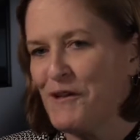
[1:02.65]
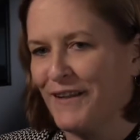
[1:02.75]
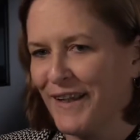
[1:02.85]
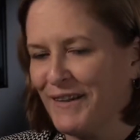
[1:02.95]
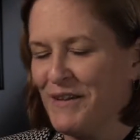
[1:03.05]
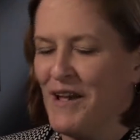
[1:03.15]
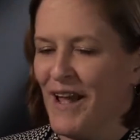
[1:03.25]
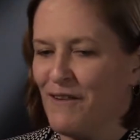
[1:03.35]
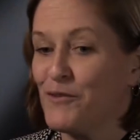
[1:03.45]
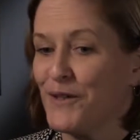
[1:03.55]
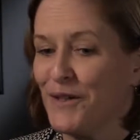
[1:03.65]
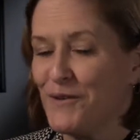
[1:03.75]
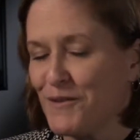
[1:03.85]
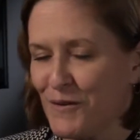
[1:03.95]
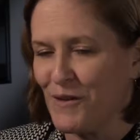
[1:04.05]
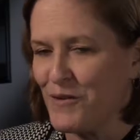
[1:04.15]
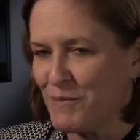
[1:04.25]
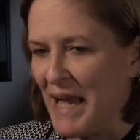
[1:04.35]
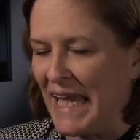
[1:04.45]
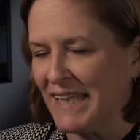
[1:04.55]
and that everyone goes
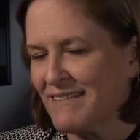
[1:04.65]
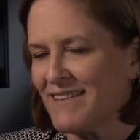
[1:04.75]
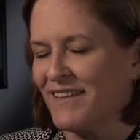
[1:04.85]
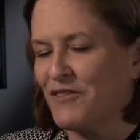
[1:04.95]
those pains,